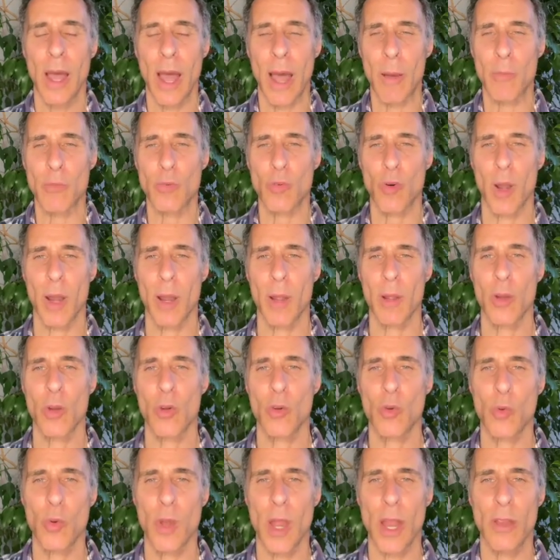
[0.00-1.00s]
I'm trying to
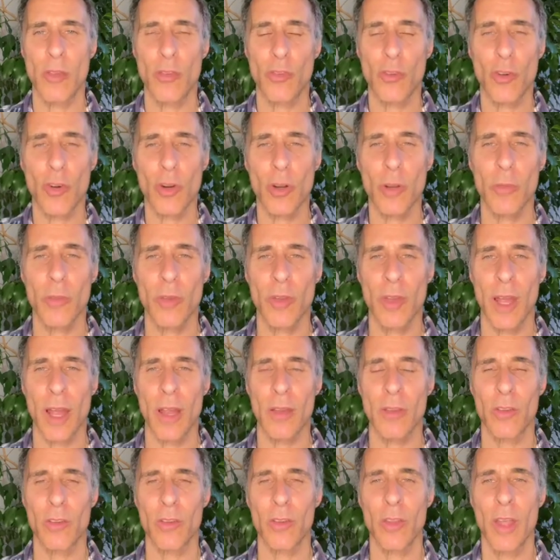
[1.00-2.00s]
create
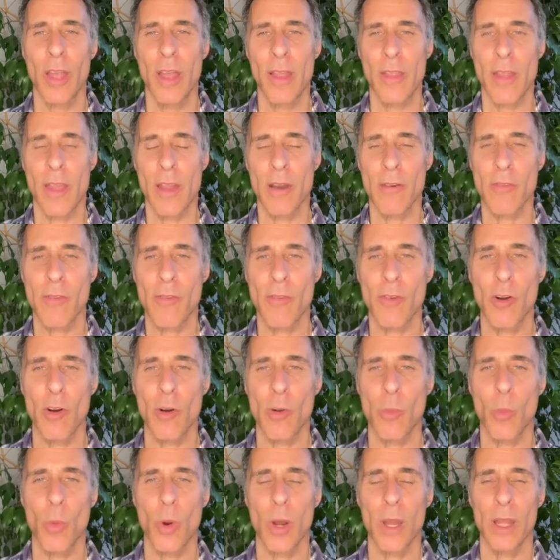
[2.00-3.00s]
circumstances that
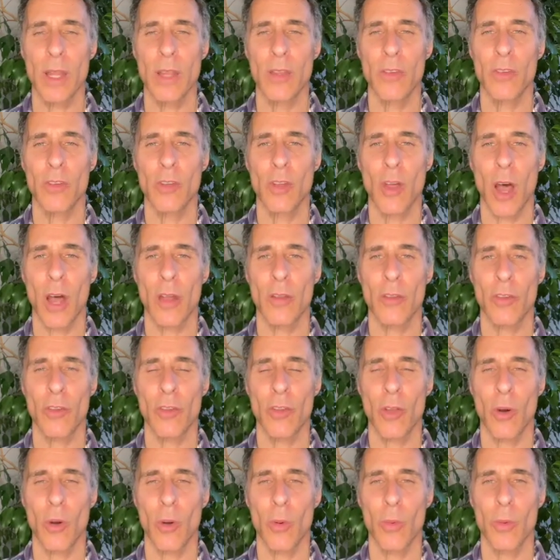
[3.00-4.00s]
affirm what is not
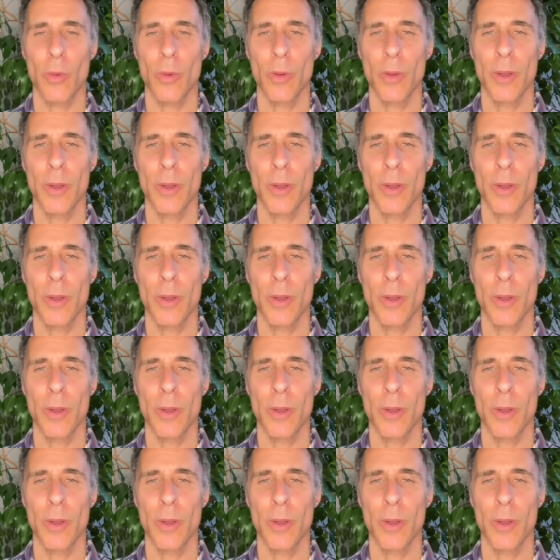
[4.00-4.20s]
so.